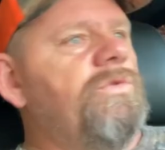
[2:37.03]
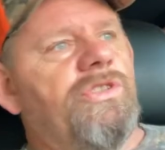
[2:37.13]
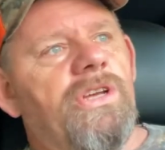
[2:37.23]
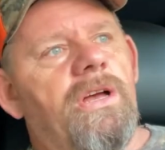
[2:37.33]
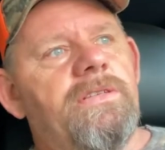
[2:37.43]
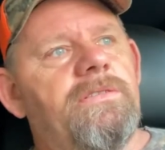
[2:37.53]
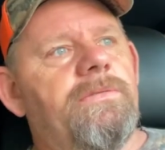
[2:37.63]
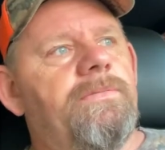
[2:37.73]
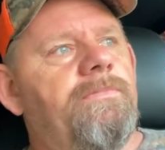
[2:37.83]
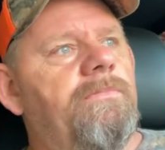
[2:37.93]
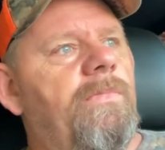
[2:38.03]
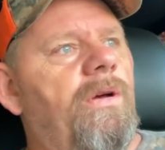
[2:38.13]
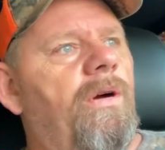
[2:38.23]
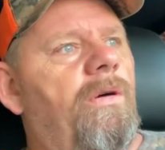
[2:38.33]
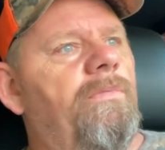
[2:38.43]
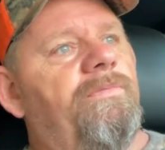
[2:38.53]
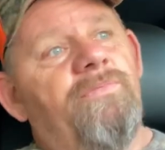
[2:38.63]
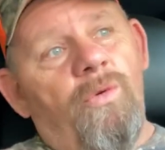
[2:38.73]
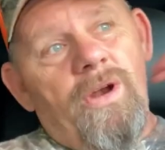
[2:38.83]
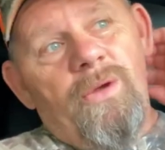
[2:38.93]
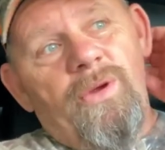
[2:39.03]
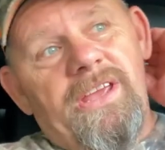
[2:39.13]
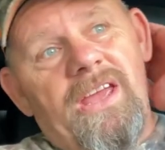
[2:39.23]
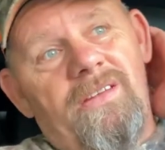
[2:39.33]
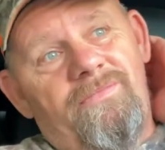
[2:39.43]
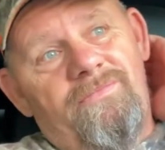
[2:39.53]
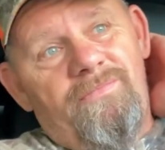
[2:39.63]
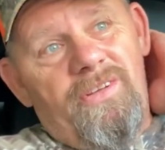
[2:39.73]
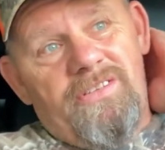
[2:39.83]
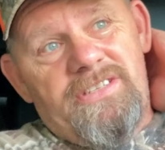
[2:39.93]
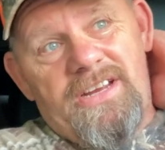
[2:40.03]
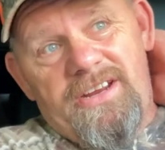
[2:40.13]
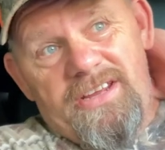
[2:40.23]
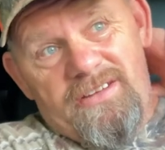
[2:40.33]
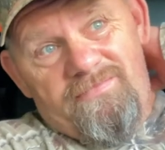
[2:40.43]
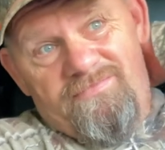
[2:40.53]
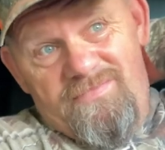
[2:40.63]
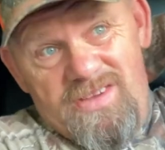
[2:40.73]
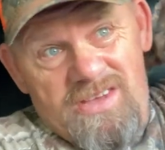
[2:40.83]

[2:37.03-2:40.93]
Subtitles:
son's home 4-day weekend for military, and